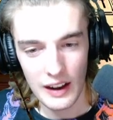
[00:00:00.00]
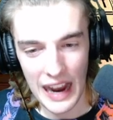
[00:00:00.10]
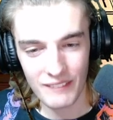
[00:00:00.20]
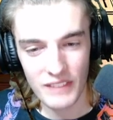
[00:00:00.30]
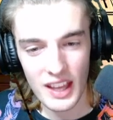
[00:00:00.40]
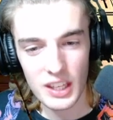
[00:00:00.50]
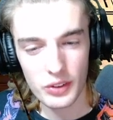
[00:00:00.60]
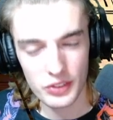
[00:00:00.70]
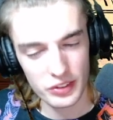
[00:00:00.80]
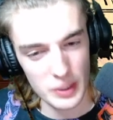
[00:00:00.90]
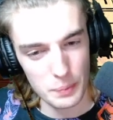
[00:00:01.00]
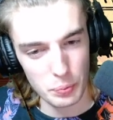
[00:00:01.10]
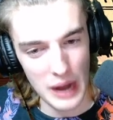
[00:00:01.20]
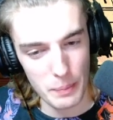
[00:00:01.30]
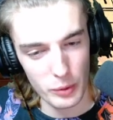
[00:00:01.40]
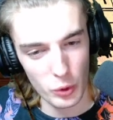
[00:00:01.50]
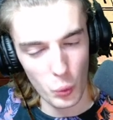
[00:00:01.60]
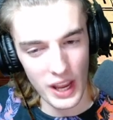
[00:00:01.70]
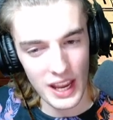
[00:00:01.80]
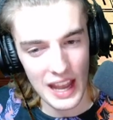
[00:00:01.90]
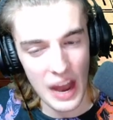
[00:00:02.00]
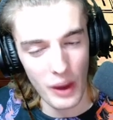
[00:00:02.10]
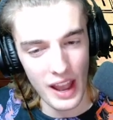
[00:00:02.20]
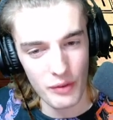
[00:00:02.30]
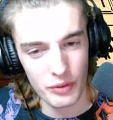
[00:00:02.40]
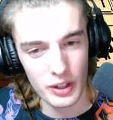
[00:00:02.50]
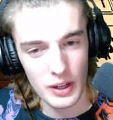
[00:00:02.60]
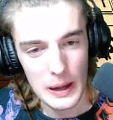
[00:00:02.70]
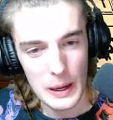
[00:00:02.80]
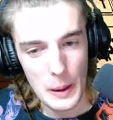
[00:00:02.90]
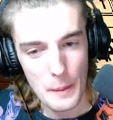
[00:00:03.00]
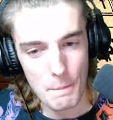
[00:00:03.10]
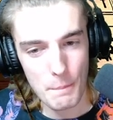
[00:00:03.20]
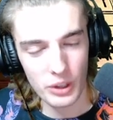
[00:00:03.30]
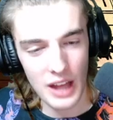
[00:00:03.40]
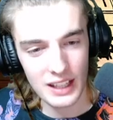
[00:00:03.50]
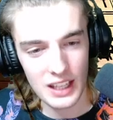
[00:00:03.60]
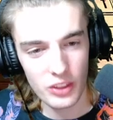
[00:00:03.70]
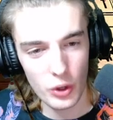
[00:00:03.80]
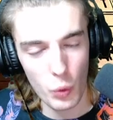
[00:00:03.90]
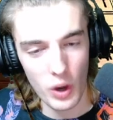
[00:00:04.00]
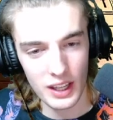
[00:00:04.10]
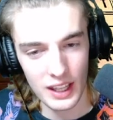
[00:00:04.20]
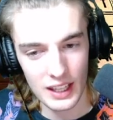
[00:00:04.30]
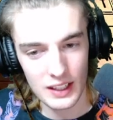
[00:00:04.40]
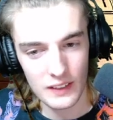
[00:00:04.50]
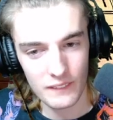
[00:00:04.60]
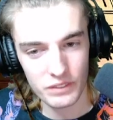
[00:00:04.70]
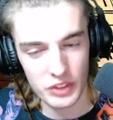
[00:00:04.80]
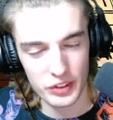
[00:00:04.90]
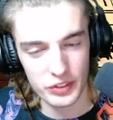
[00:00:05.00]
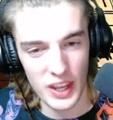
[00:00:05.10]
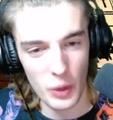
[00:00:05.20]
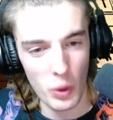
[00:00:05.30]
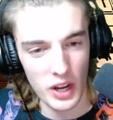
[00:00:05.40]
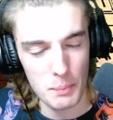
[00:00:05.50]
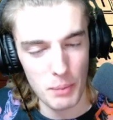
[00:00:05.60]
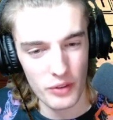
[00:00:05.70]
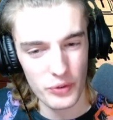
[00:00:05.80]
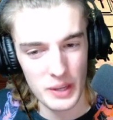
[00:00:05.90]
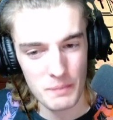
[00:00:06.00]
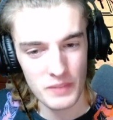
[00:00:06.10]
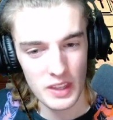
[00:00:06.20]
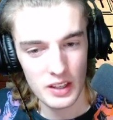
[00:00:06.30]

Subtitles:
I'm not using this in the proper way. However, blocking the 1 hit to stay 1 above him,